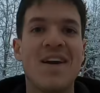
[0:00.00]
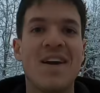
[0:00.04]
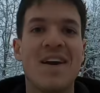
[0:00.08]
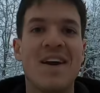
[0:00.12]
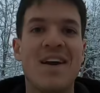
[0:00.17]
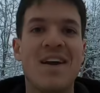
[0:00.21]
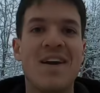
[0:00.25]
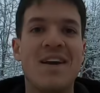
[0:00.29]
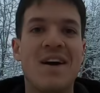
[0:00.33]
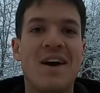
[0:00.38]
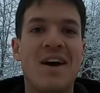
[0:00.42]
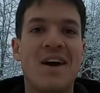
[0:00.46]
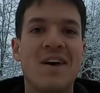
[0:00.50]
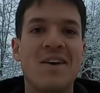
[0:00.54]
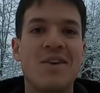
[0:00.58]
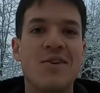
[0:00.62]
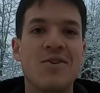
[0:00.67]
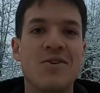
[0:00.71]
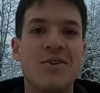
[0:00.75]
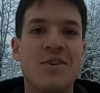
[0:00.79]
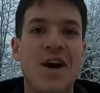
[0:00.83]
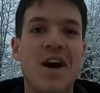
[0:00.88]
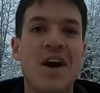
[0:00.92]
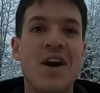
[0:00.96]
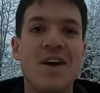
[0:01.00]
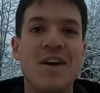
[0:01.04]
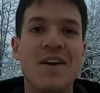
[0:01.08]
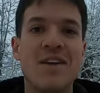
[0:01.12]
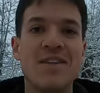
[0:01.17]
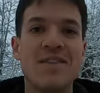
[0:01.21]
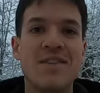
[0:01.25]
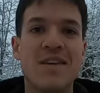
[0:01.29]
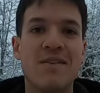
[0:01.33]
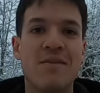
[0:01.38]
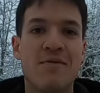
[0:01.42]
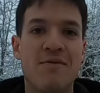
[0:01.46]
And your gun
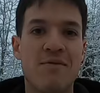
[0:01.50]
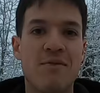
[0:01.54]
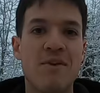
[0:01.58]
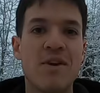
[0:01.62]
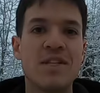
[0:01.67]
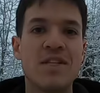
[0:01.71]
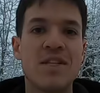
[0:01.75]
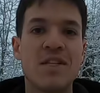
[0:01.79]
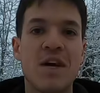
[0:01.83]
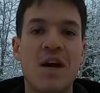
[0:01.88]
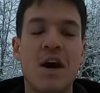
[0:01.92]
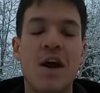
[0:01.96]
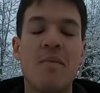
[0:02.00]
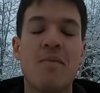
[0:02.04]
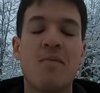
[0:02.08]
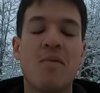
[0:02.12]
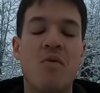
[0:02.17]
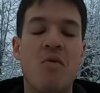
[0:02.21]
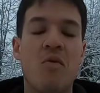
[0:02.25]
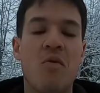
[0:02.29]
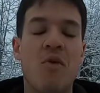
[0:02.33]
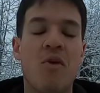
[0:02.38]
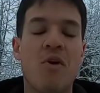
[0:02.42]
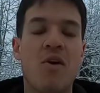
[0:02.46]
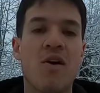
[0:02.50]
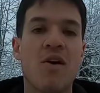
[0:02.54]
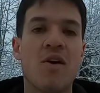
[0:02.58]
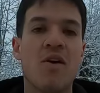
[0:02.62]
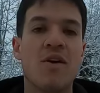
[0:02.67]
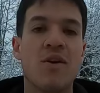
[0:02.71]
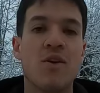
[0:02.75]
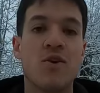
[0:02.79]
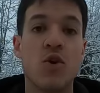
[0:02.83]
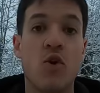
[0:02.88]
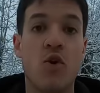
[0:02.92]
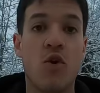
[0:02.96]
isn't freezing up or
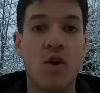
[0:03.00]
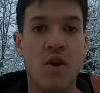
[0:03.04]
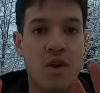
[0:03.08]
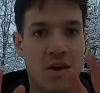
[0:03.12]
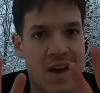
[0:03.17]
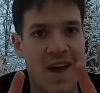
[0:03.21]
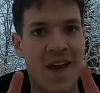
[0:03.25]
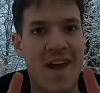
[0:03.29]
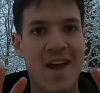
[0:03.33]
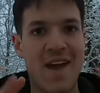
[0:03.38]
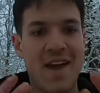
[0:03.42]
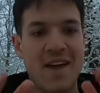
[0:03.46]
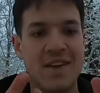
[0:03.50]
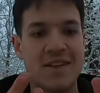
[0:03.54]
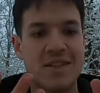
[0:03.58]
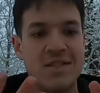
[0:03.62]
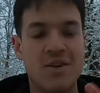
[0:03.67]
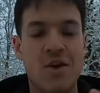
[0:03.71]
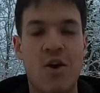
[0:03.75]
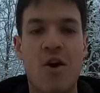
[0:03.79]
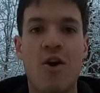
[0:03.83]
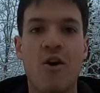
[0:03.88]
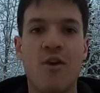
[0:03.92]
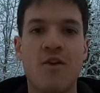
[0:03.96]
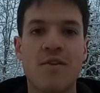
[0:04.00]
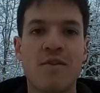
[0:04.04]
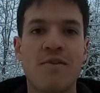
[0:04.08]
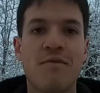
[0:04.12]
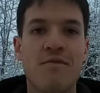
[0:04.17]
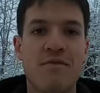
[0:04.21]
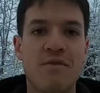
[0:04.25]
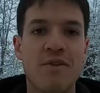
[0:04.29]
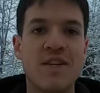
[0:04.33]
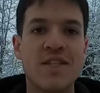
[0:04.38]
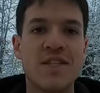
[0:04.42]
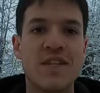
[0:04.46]
your hands aren't
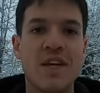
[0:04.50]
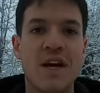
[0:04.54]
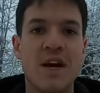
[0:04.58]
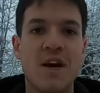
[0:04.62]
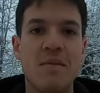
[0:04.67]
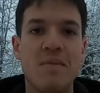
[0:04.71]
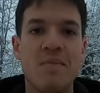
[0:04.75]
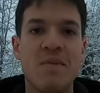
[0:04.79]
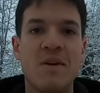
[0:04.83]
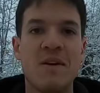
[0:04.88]
freezing up.